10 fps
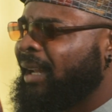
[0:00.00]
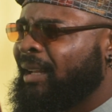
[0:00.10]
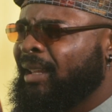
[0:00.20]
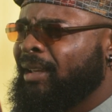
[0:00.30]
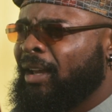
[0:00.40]

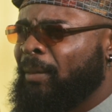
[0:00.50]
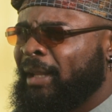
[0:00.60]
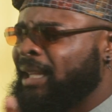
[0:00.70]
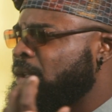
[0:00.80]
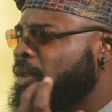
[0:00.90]
I think
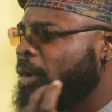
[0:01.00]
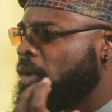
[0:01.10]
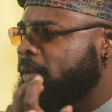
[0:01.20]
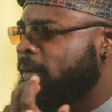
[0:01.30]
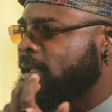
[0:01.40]

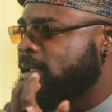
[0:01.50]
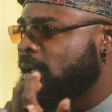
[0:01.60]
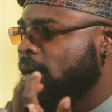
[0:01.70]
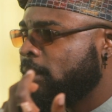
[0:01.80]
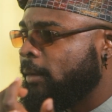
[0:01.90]
1,300
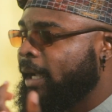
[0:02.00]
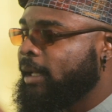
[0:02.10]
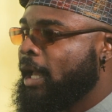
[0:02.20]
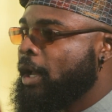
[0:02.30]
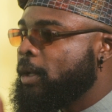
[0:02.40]
francs,
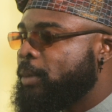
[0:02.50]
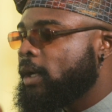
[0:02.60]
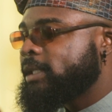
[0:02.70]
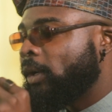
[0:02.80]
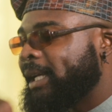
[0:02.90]
right?
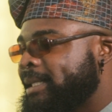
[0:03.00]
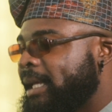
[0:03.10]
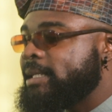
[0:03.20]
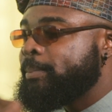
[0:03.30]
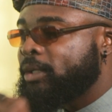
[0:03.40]
Because they
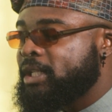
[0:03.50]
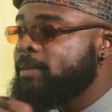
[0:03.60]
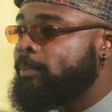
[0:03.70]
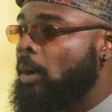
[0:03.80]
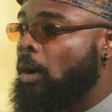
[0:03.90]
understand the
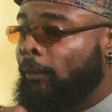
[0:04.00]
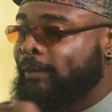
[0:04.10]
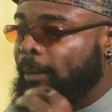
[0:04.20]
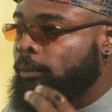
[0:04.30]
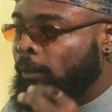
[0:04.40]
purchasing power of
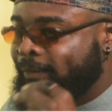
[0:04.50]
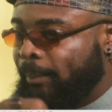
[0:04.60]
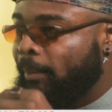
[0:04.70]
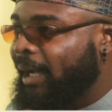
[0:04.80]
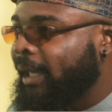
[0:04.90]

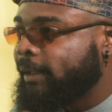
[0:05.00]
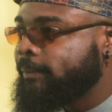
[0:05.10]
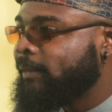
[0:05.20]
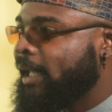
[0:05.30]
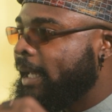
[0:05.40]
that market.
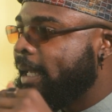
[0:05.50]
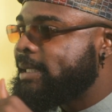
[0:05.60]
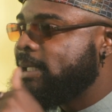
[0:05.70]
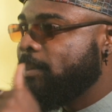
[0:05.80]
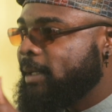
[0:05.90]

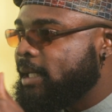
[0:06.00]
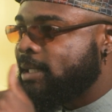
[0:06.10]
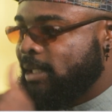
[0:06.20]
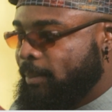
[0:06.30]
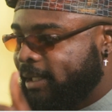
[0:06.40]
It's
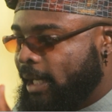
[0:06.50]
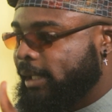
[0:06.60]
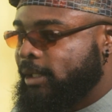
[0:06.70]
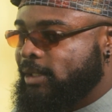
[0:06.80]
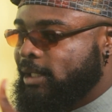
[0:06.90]

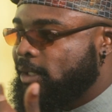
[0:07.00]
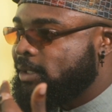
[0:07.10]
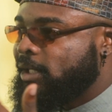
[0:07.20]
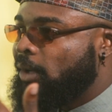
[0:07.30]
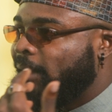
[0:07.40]
limited. They
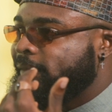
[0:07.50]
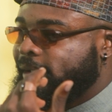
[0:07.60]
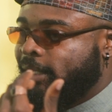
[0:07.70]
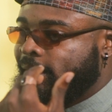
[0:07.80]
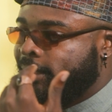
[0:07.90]

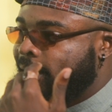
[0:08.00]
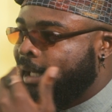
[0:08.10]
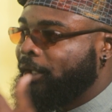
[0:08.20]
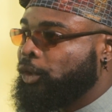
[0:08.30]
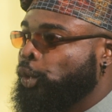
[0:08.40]

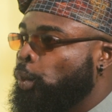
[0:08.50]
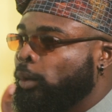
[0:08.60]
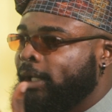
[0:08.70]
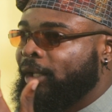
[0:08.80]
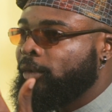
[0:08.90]

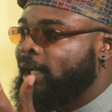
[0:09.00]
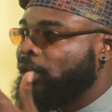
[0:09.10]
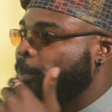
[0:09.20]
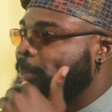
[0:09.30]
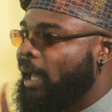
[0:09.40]

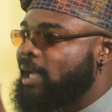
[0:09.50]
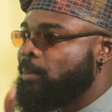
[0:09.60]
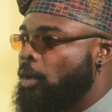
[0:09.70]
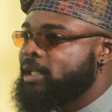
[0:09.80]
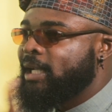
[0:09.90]
cannot pay
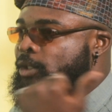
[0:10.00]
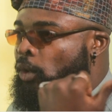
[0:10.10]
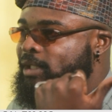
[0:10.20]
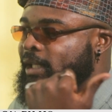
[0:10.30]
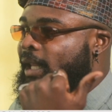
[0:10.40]
as much as
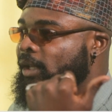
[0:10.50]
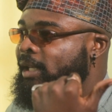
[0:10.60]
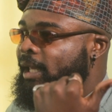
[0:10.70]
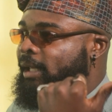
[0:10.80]
those in the